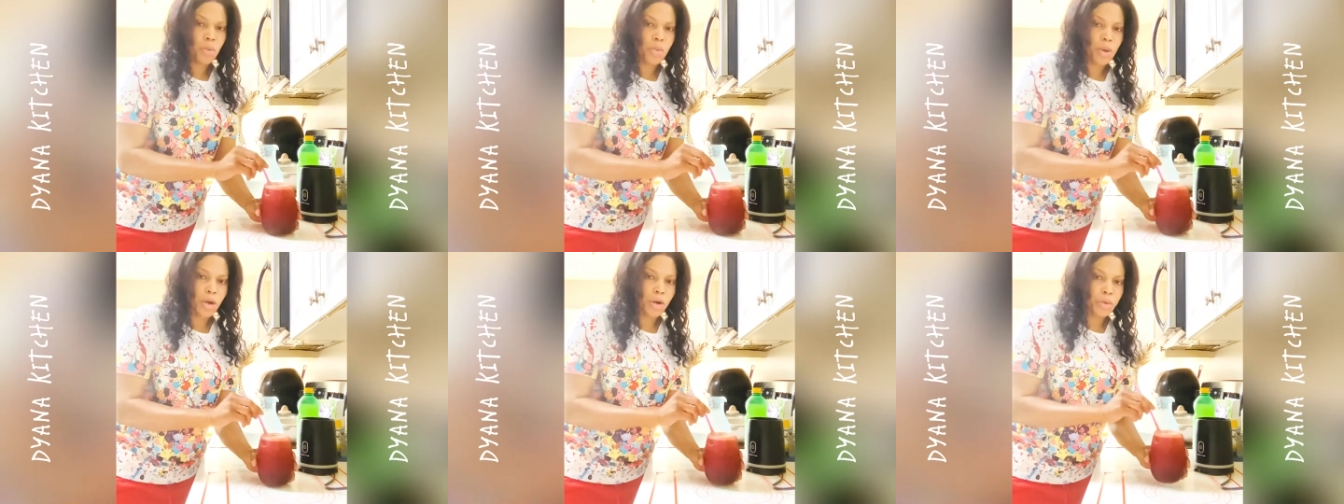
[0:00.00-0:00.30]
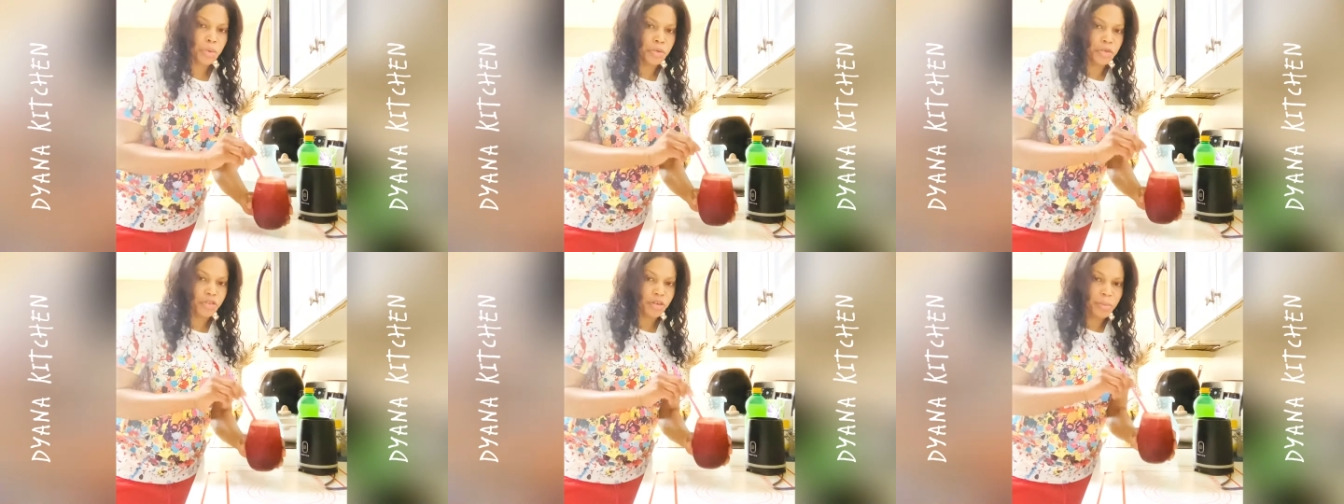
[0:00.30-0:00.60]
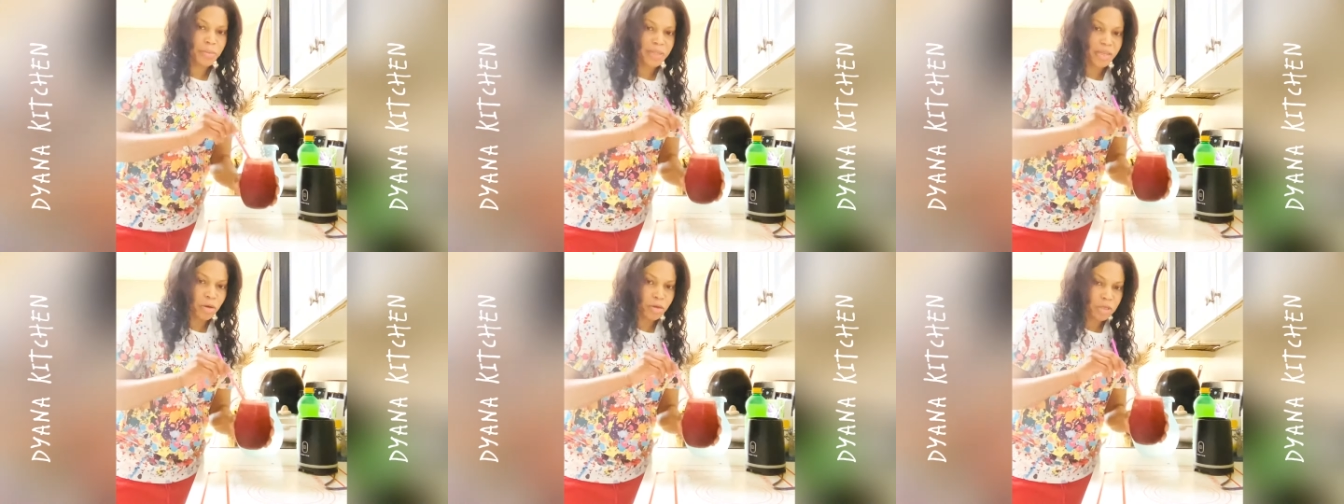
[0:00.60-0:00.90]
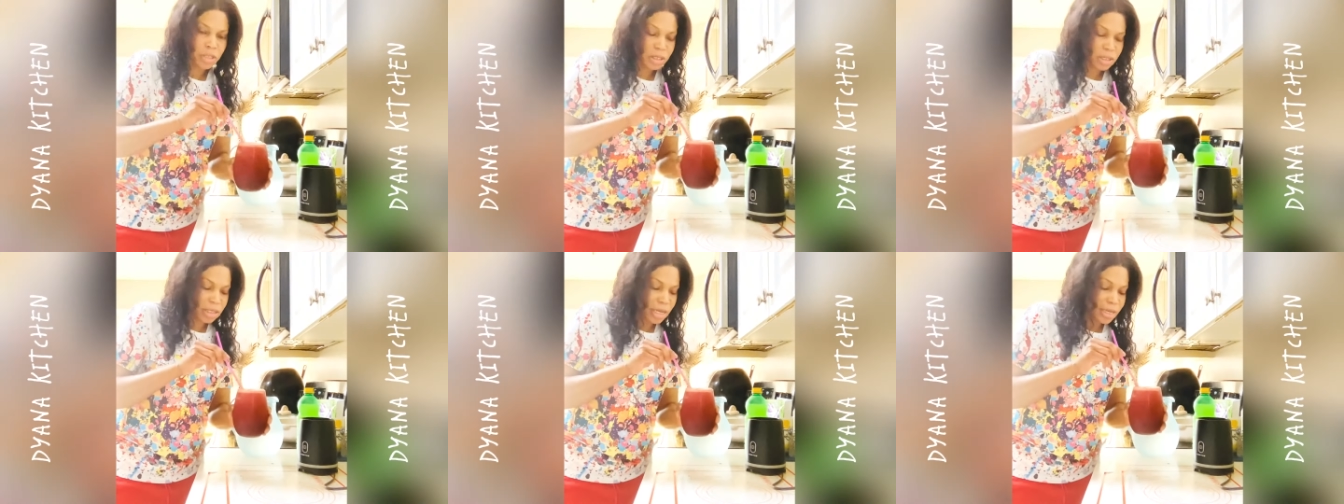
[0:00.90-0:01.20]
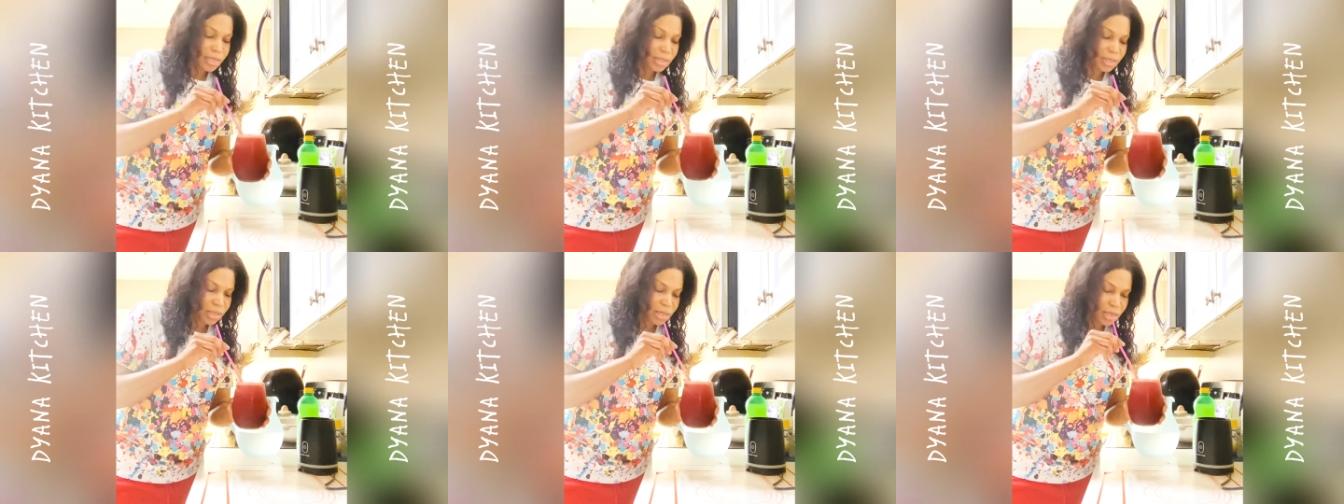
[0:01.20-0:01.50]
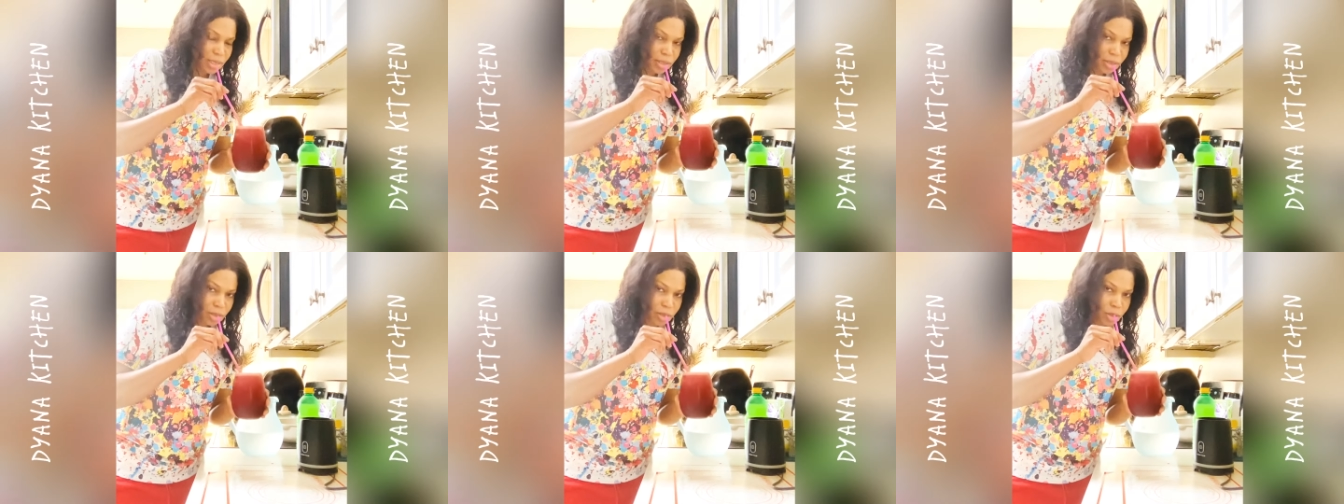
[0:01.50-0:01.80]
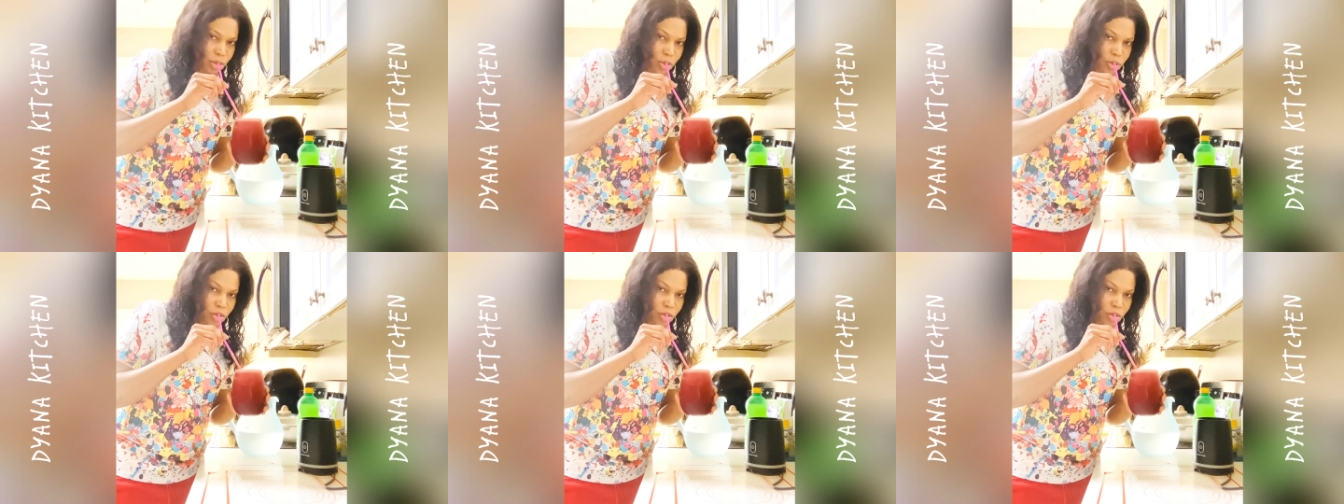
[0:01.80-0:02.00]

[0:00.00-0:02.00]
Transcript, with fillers: we're going to do some toast test this.